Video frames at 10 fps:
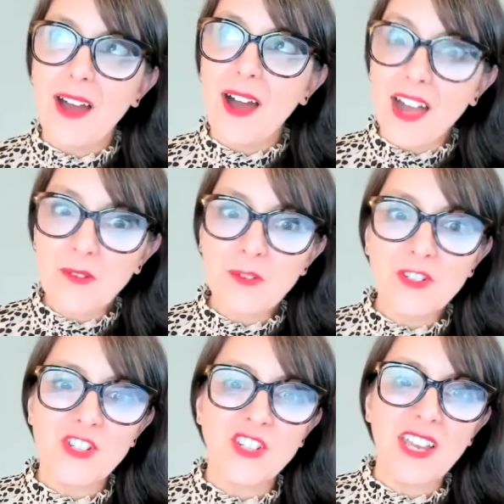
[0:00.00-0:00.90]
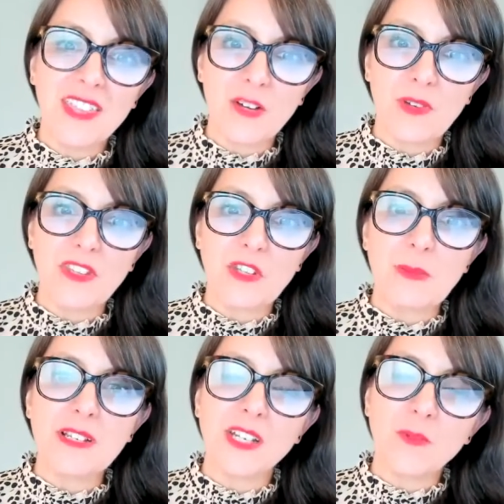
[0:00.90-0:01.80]
I want to share that with you
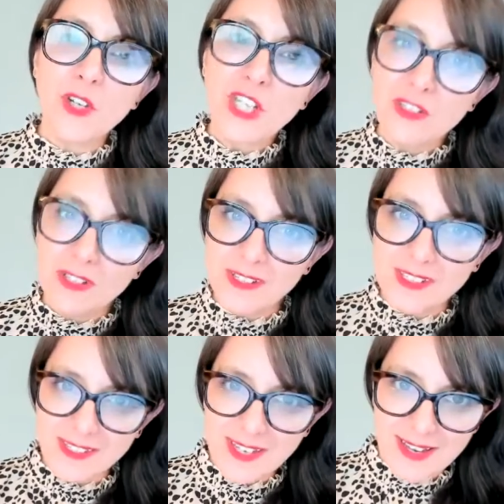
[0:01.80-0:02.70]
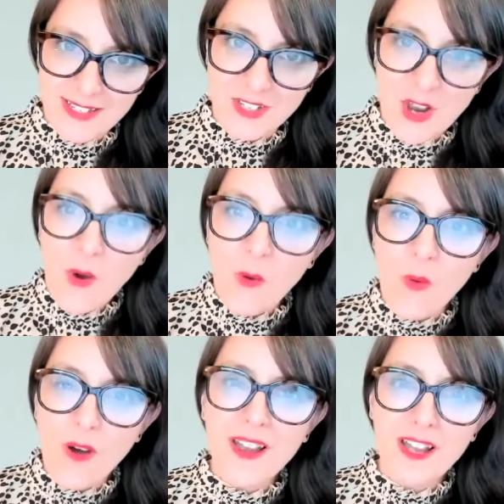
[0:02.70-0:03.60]
because I want you to understand
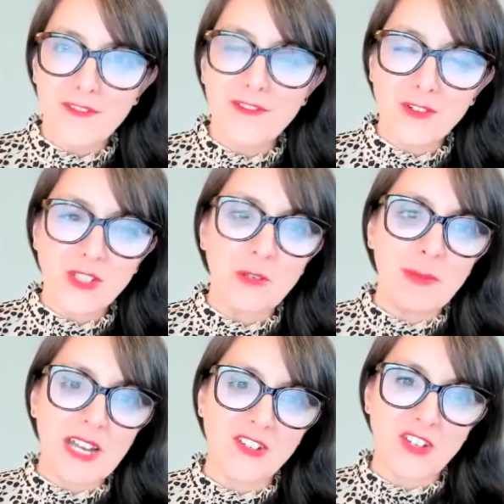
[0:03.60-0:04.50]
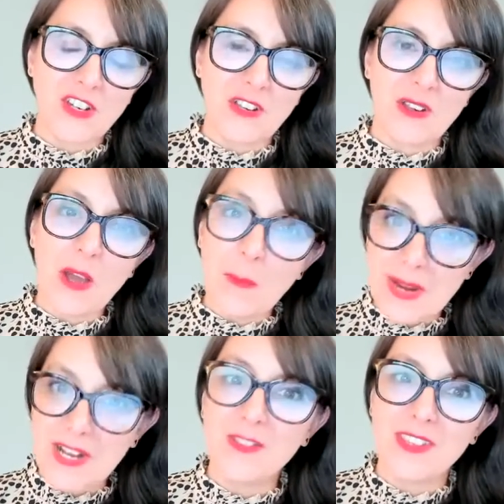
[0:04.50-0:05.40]
why I feel so passionate
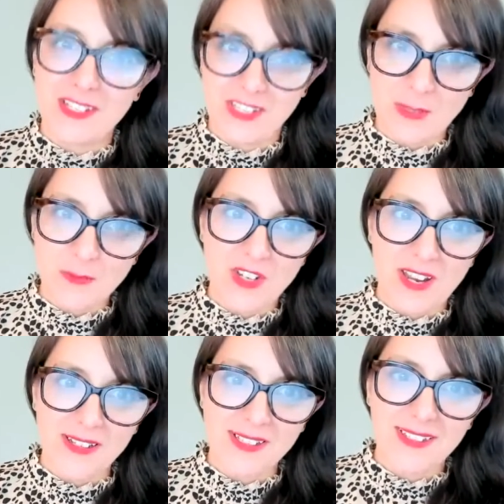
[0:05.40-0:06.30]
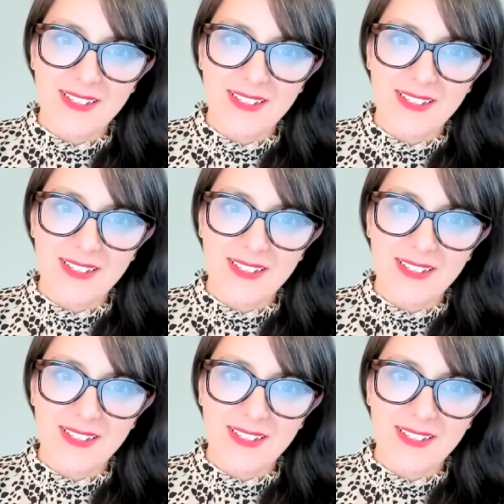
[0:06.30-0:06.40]
about this subject